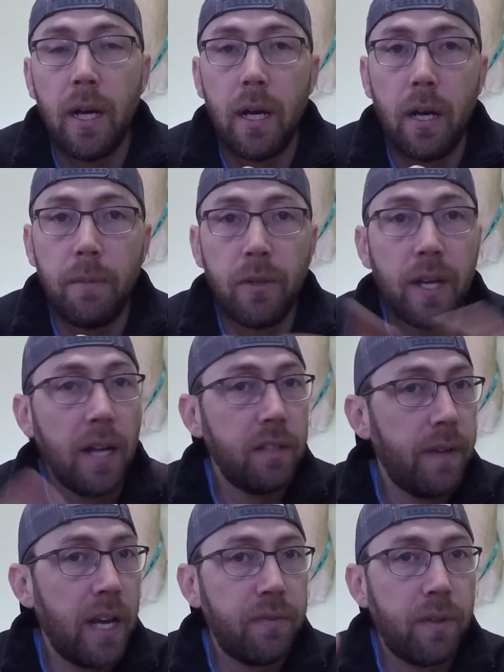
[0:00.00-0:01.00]
You guys
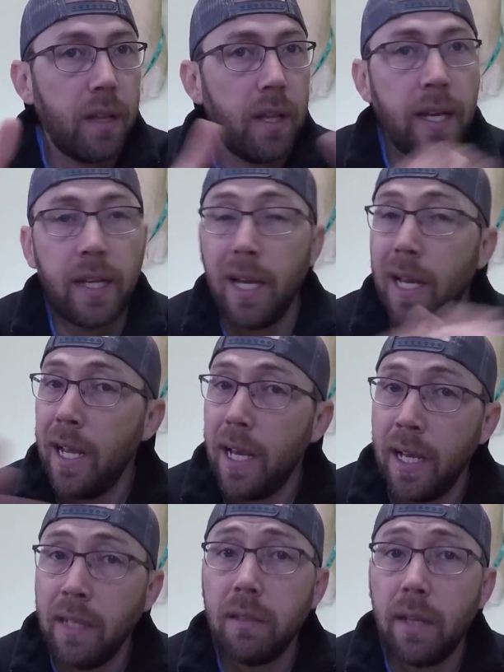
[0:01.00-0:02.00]
have asked for the lake.
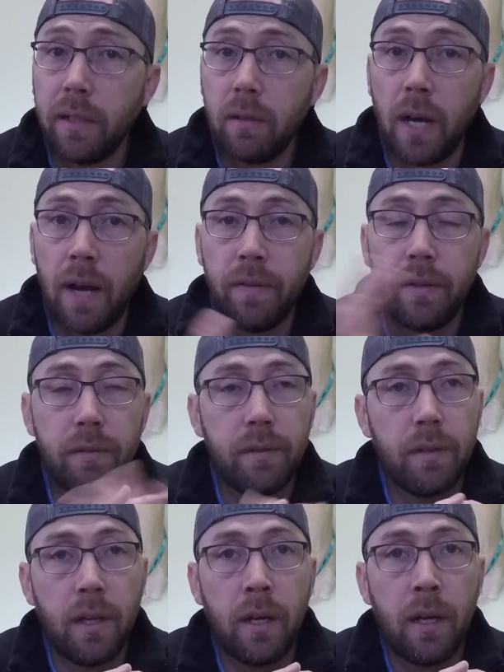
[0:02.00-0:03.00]
It's Lake Travis.
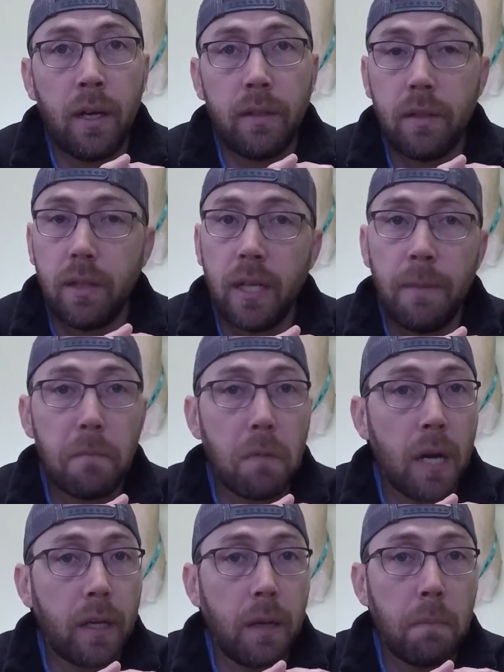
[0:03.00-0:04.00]
It's a deep
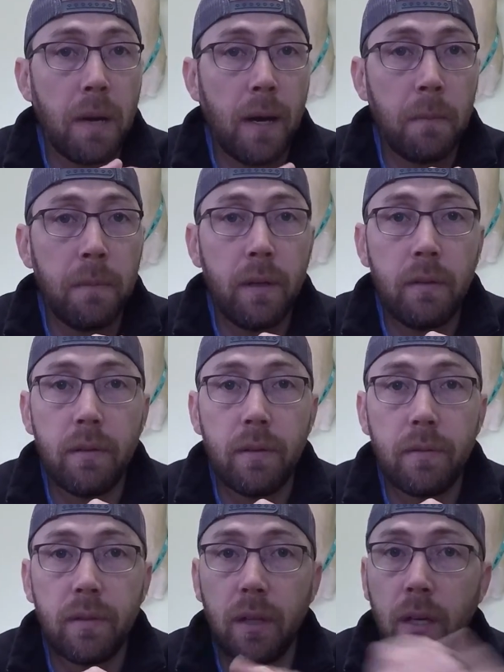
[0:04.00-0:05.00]
rocky impoundment.
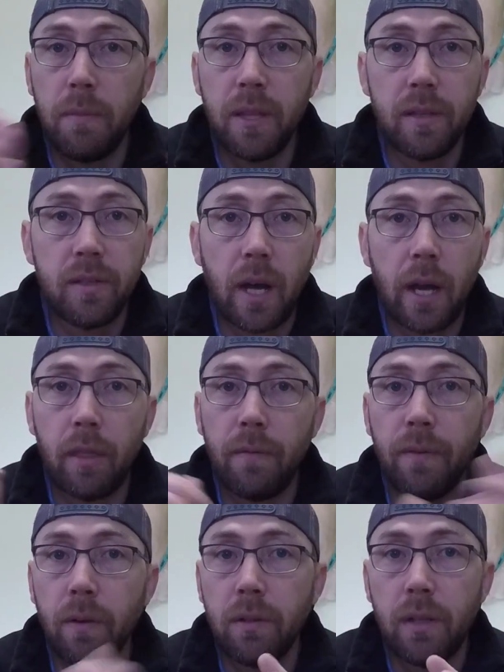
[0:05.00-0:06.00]
It's going to be the site of the
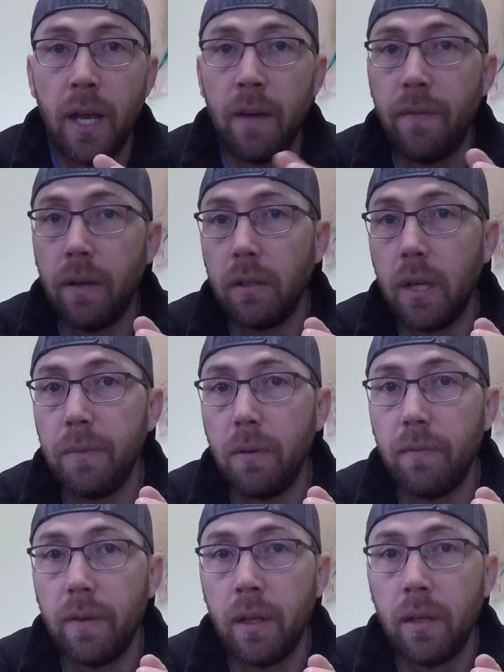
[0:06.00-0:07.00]
first FLW
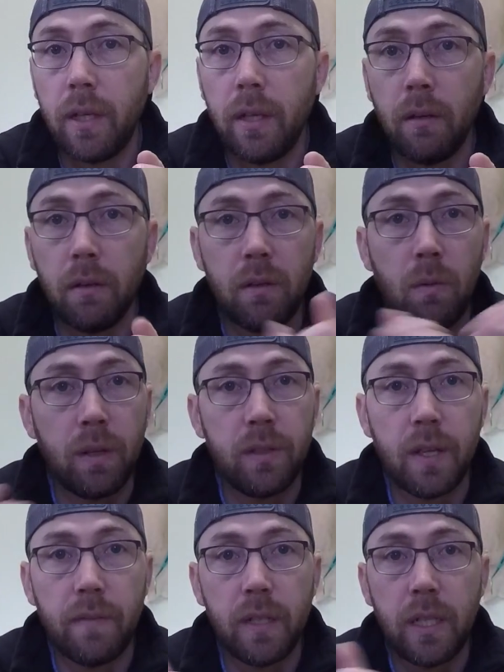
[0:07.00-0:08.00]
event here in
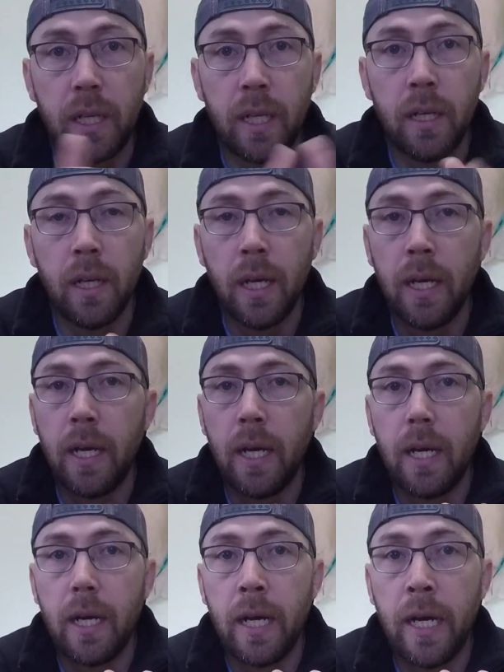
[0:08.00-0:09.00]
2017,
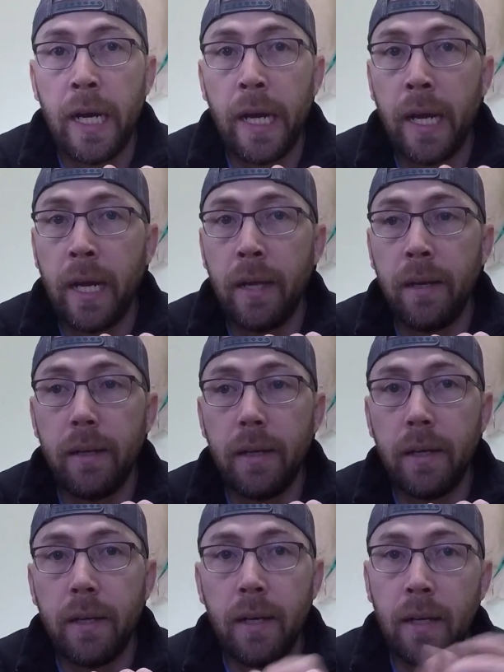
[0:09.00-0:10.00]
and
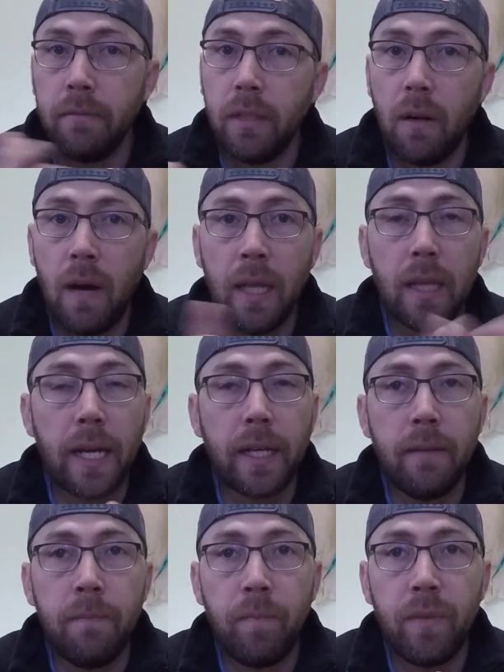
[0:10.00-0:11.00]
I like
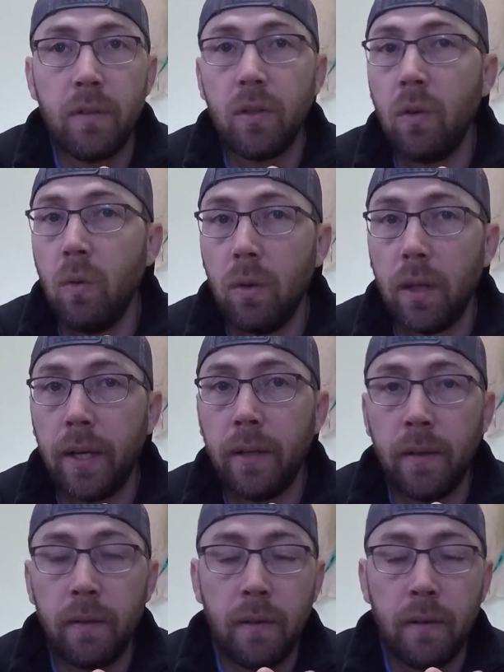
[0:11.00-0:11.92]
it. It's a cool lake.